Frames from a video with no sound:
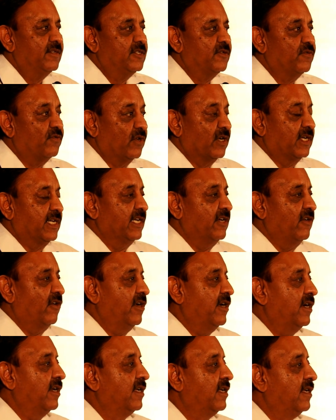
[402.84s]
working
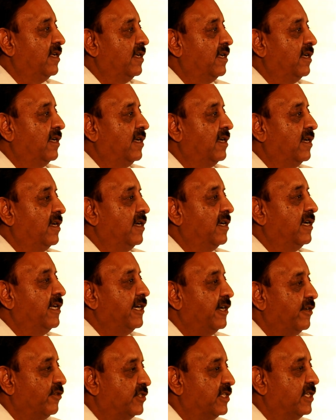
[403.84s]
on
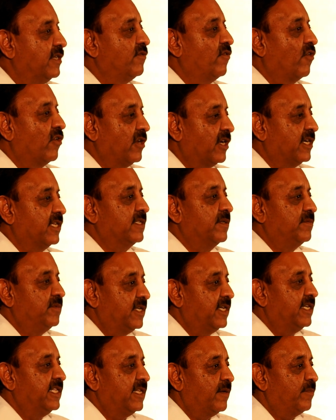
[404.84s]
reducing water
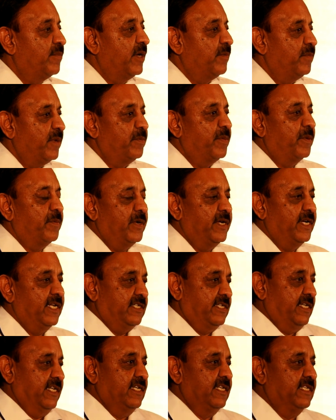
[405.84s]
consumption in the pulp and paper
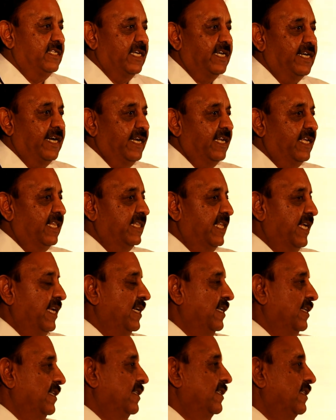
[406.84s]
industry? It's a critical
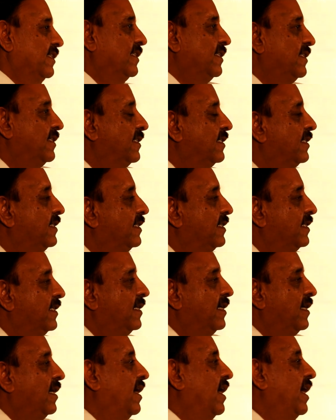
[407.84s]
thing.
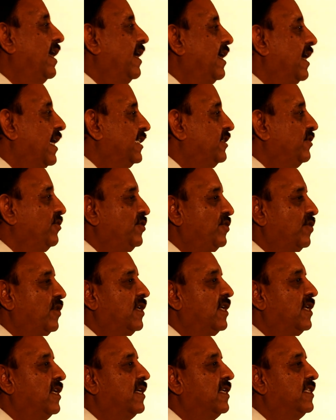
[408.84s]
And as
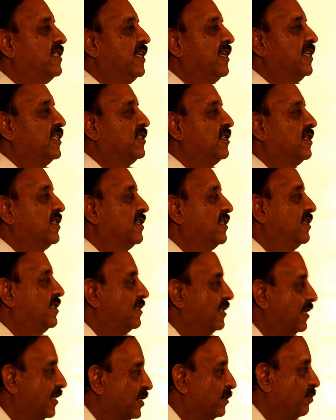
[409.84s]
usual,
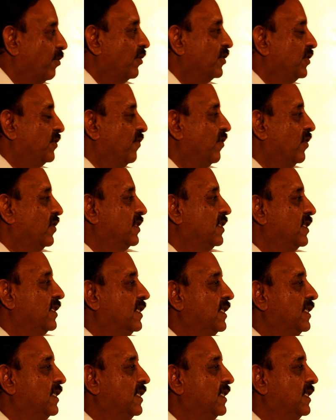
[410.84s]
the response was,